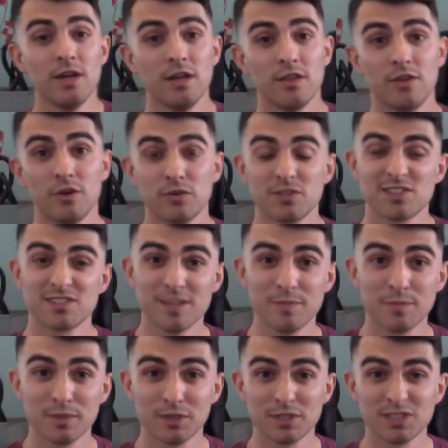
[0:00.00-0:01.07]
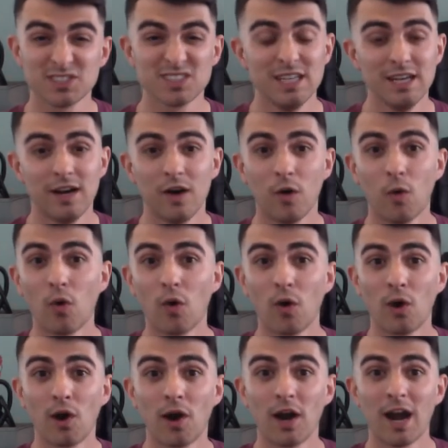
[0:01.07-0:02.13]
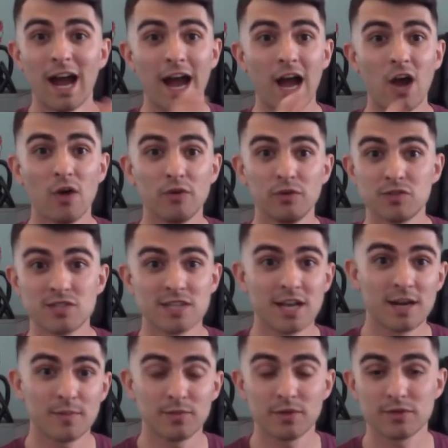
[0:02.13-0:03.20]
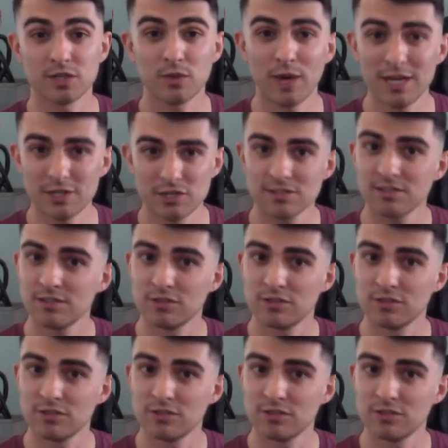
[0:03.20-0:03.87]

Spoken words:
those symbols or how to set up those equations.